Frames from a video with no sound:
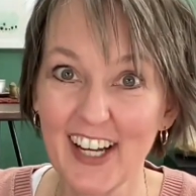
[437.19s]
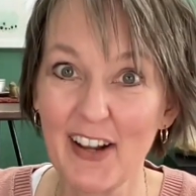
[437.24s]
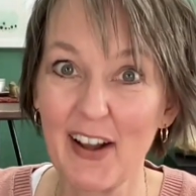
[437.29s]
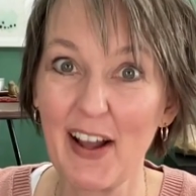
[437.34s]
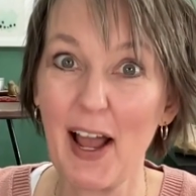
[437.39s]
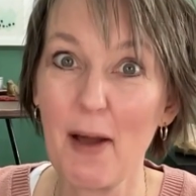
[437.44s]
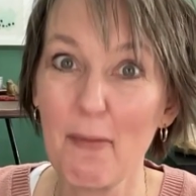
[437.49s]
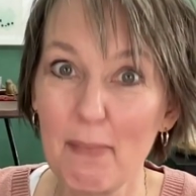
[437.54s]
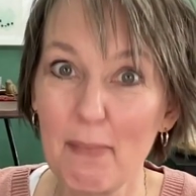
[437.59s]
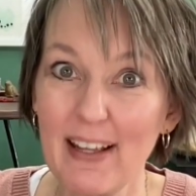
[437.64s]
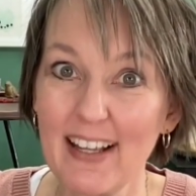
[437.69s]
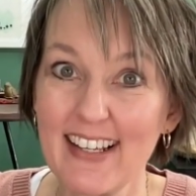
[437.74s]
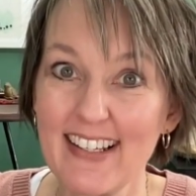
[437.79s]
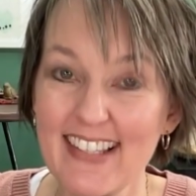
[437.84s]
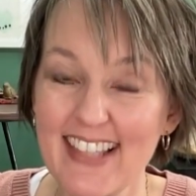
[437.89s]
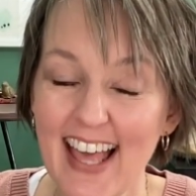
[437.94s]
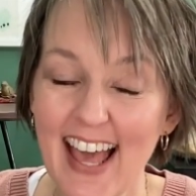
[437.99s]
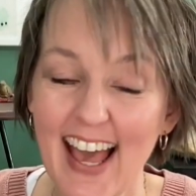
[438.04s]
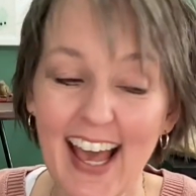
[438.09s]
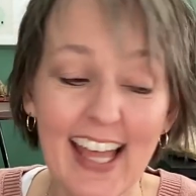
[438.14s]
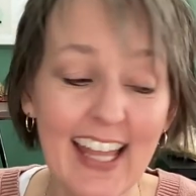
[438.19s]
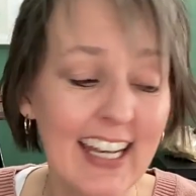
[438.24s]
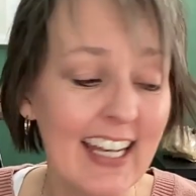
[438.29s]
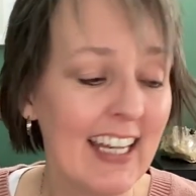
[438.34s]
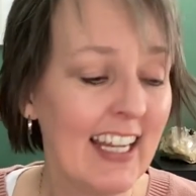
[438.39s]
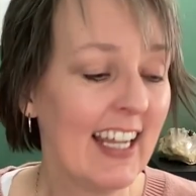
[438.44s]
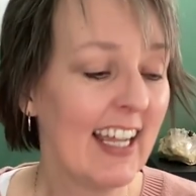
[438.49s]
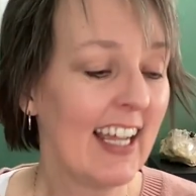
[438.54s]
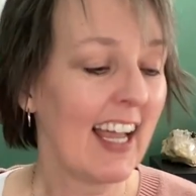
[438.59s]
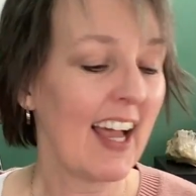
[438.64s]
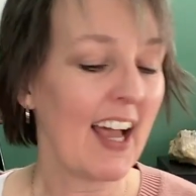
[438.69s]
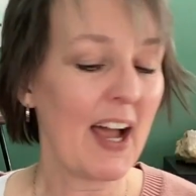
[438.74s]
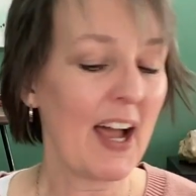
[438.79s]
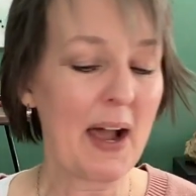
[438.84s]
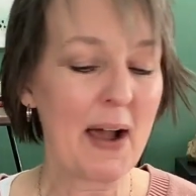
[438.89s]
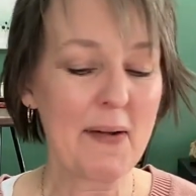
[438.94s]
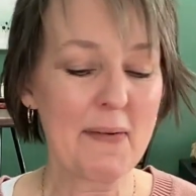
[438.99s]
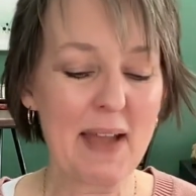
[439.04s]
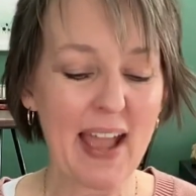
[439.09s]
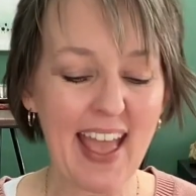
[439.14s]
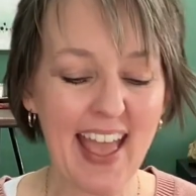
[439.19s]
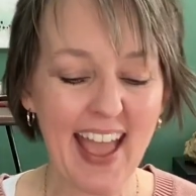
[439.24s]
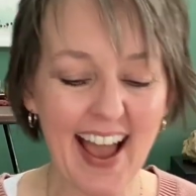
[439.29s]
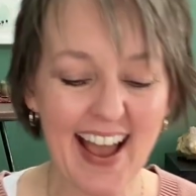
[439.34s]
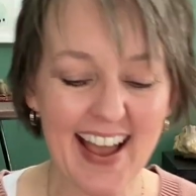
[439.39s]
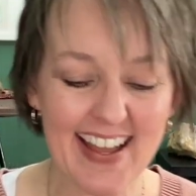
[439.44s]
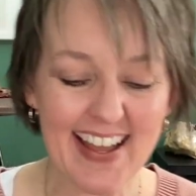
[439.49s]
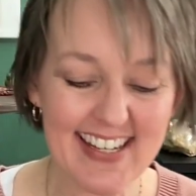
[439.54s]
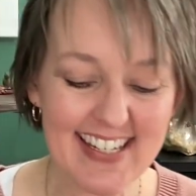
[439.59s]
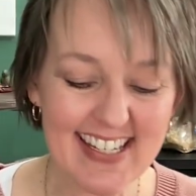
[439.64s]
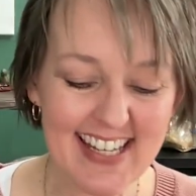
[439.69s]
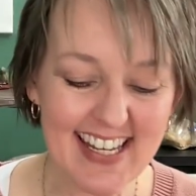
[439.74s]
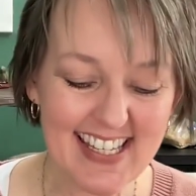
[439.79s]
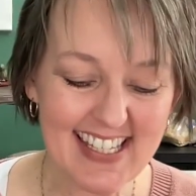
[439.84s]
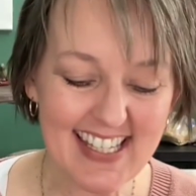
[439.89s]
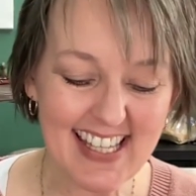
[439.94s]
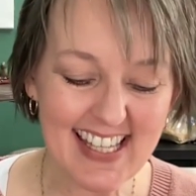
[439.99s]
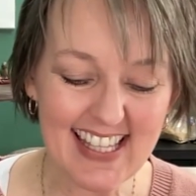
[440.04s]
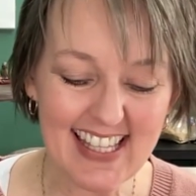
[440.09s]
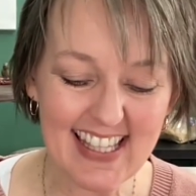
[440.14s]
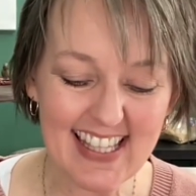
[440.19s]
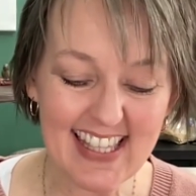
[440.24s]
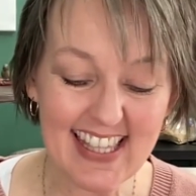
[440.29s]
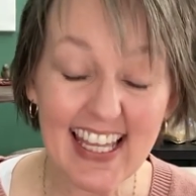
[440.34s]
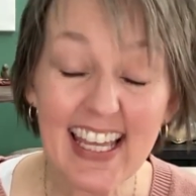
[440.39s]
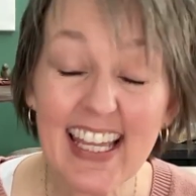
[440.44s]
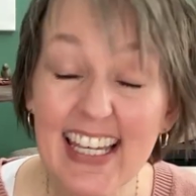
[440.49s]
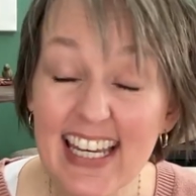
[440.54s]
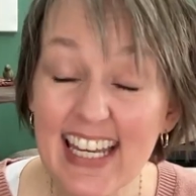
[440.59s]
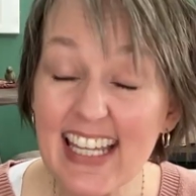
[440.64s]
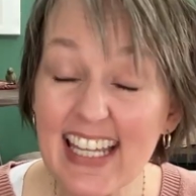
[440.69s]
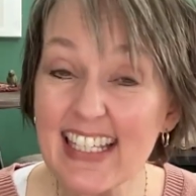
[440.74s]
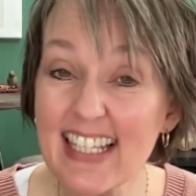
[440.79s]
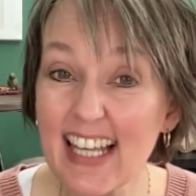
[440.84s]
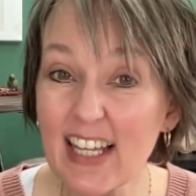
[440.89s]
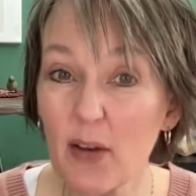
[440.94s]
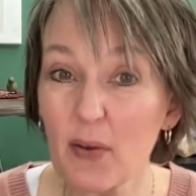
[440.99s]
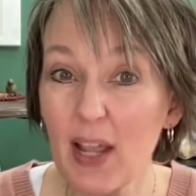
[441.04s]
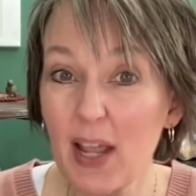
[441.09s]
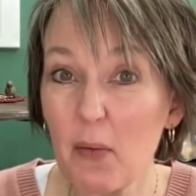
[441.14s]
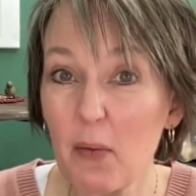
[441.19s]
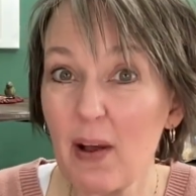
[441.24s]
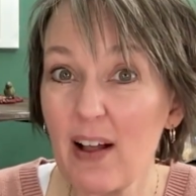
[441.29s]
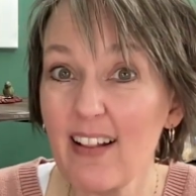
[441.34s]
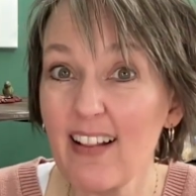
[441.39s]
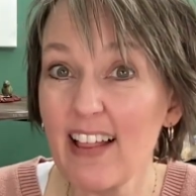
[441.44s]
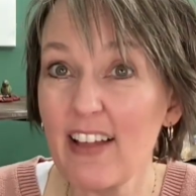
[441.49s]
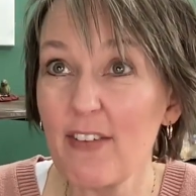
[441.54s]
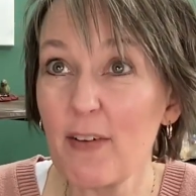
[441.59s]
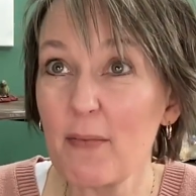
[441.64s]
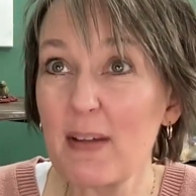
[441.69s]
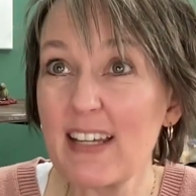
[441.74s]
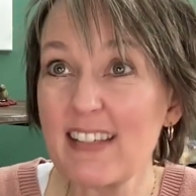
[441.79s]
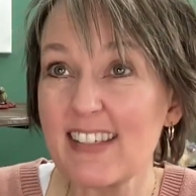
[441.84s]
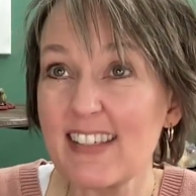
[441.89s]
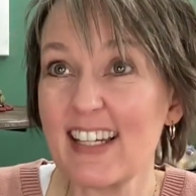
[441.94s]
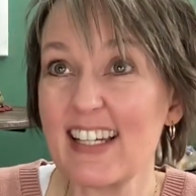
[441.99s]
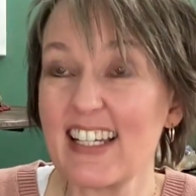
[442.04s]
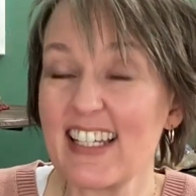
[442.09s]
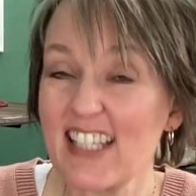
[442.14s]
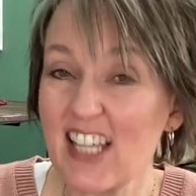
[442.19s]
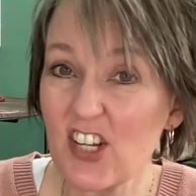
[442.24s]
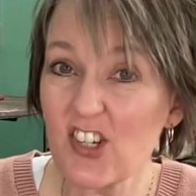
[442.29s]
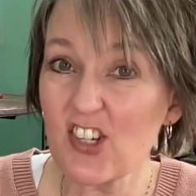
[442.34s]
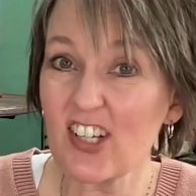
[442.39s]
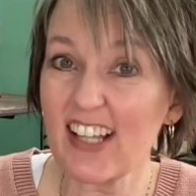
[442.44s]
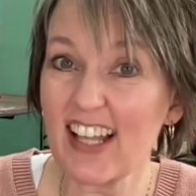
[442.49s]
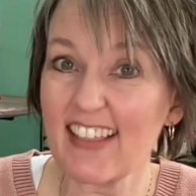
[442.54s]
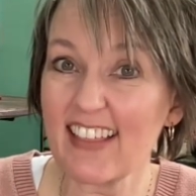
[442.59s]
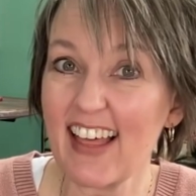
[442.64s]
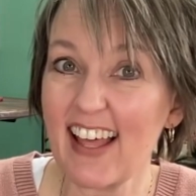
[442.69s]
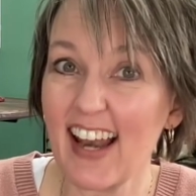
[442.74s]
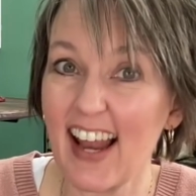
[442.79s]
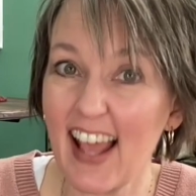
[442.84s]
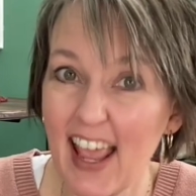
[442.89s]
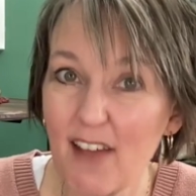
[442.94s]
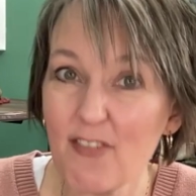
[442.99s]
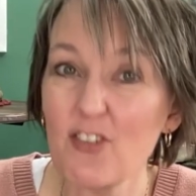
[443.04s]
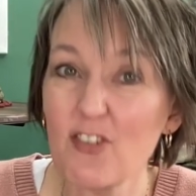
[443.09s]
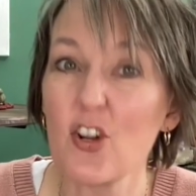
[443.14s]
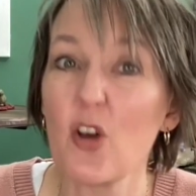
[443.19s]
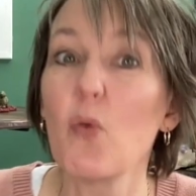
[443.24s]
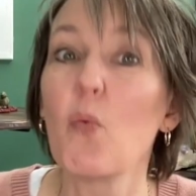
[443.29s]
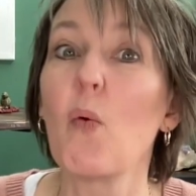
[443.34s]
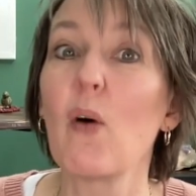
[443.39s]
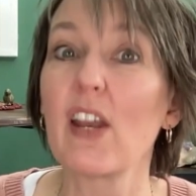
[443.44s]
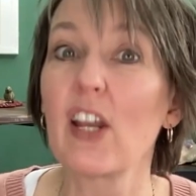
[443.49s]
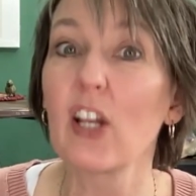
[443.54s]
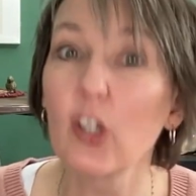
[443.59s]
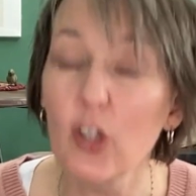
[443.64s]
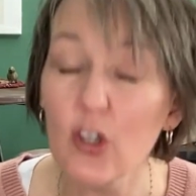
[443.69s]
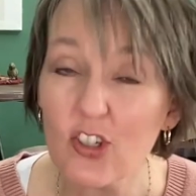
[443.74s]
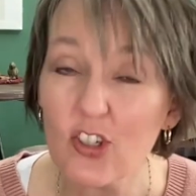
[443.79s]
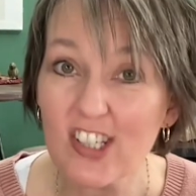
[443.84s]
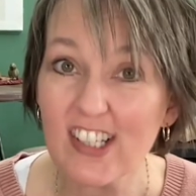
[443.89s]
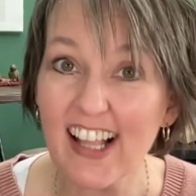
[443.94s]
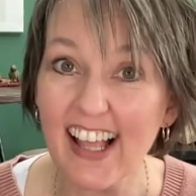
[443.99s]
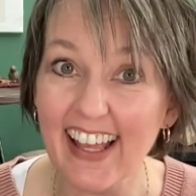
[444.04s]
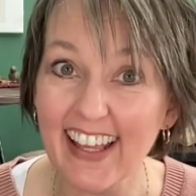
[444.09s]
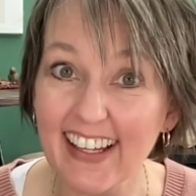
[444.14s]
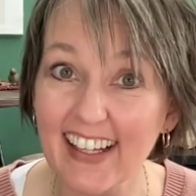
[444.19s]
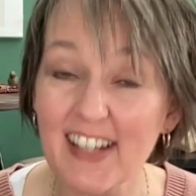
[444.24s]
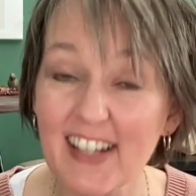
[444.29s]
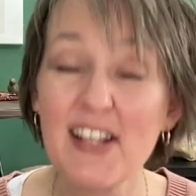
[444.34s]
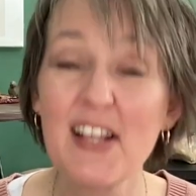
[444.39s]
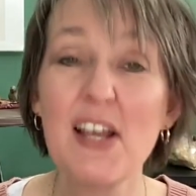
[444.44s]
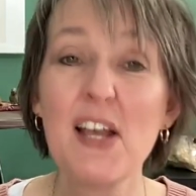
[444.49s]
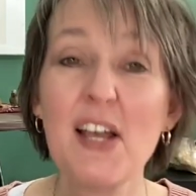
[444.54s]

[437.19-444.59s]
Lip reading: How big is that? And then he said, okay, well, if I'm going to set an intention like that, I have to know what it looks like.